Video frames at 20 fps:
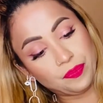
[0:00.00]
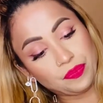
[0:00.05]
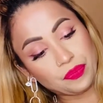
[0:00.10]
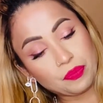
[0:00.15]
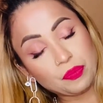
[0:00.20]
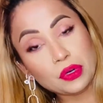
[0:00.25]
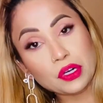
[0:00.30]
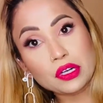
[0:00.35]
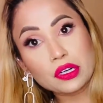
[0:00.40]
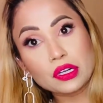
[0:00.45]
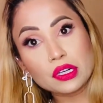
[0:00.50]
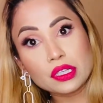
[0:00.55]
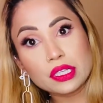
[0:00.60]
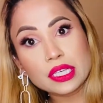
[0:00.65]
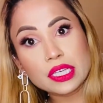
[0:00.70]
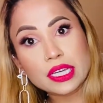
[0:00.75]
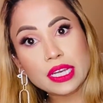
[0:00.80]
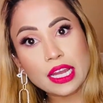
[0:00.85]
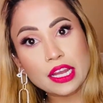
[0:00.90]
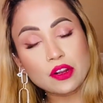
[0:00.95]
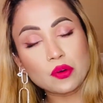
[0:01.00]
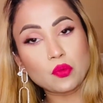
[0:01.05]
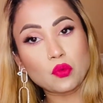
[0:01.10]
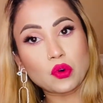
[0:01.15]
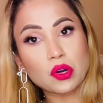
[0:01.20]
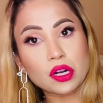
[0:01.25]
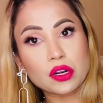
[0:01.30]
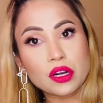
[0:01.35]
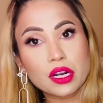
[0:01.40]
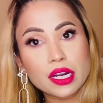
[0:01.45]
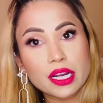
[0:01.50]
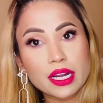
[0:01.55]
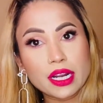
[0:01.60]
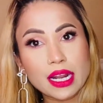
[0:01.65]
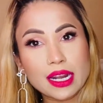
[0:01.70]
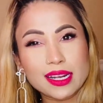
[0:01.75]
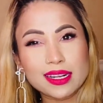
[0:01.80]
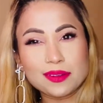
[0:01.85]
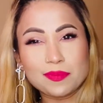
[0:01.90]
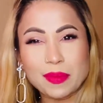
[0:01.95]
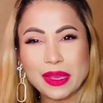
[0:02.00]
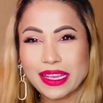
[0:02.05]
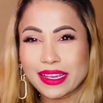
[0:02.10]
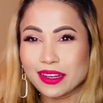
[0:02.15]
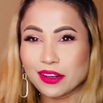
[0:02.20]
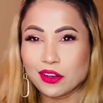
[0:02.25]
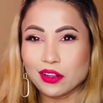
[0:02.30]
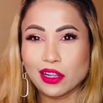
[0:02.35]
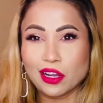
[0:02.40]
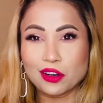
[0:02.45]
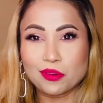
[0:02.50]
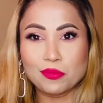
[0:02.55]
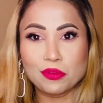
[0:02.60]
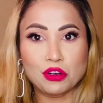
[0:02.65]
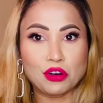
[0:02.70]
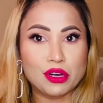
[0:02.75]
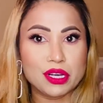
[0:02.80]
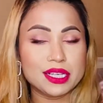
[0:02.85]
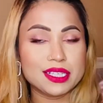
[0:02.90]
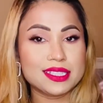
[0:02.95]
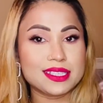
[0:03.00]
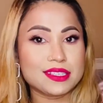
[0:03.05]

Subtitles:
pearly kind of work on it, and it's making a lot of noise.